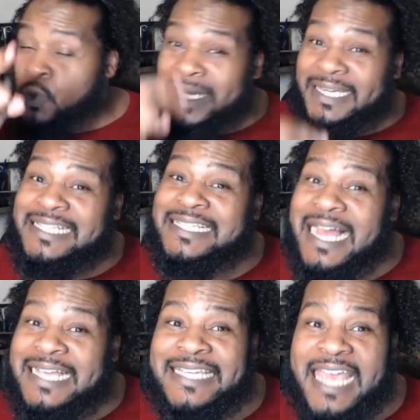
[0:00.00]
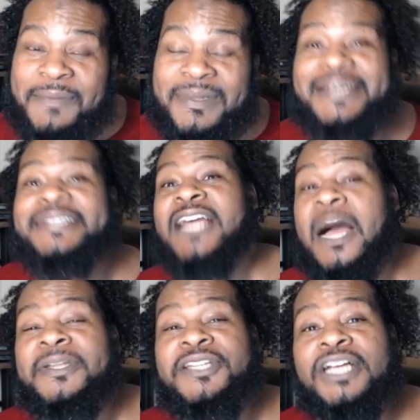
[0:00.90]
When these guys came and they
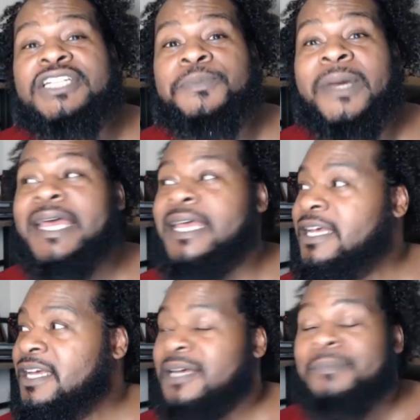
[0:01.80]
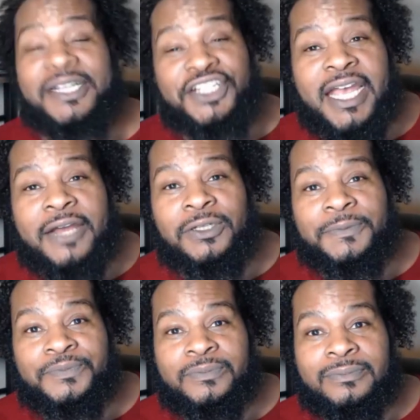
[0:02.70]
sabotaged my my channel,